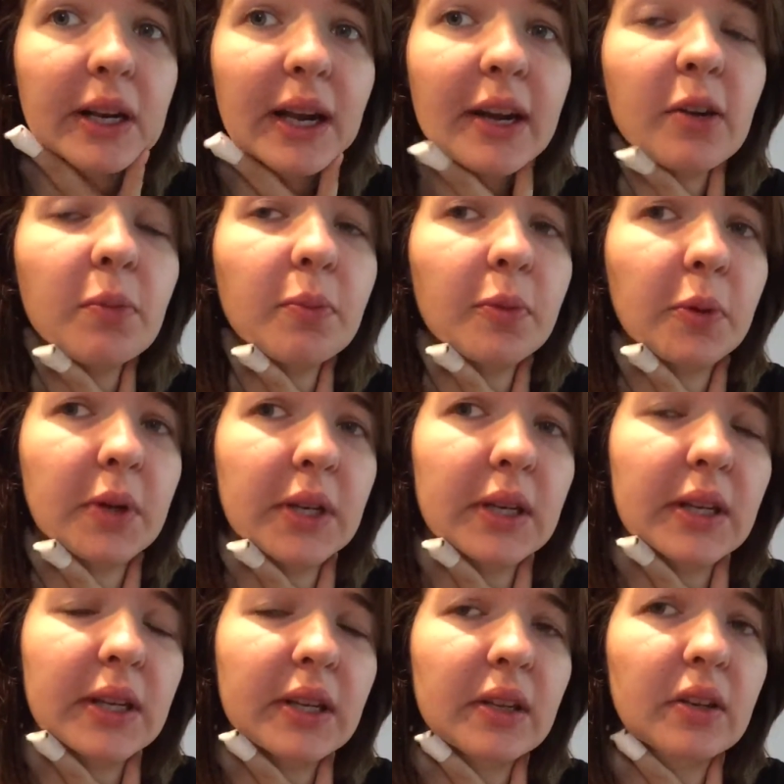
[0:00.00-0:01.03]
I don't bleed
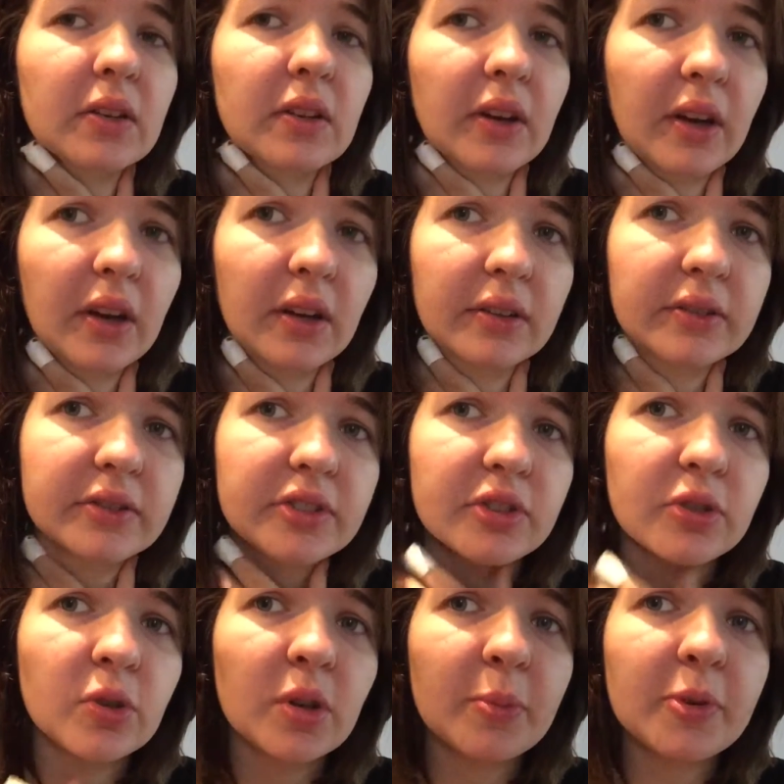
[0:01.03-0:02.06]
like tons
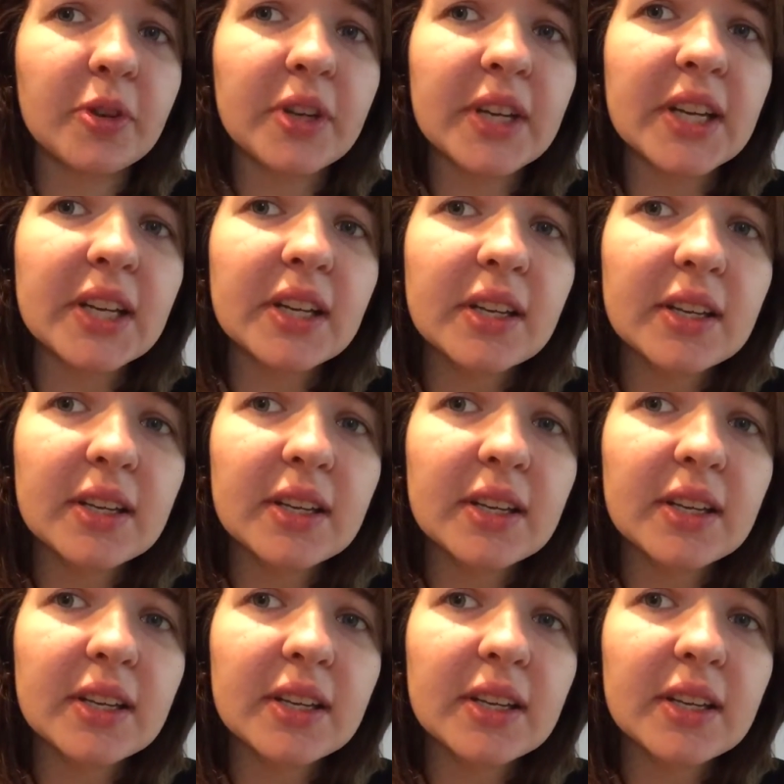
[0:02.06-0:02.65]
normally,